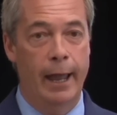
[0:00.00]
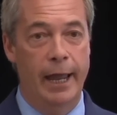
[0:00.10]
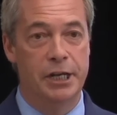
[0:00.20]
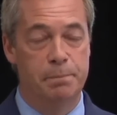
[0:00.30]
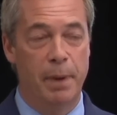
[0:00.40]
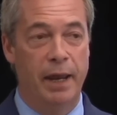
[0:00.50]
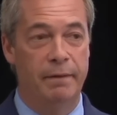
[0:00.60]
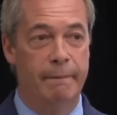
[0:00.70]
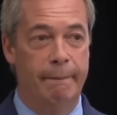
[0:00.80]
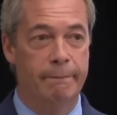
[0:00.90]
It has
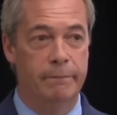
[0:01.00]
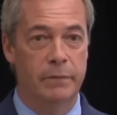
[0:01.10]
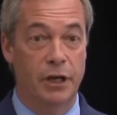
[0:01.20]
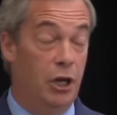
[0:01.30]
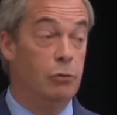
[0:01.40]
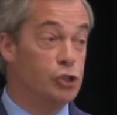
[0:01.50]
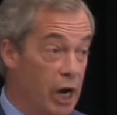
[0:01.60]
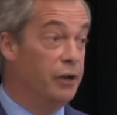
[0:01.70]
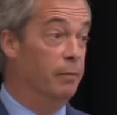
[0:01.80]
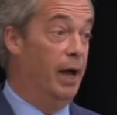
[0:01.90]
been a huge chunk of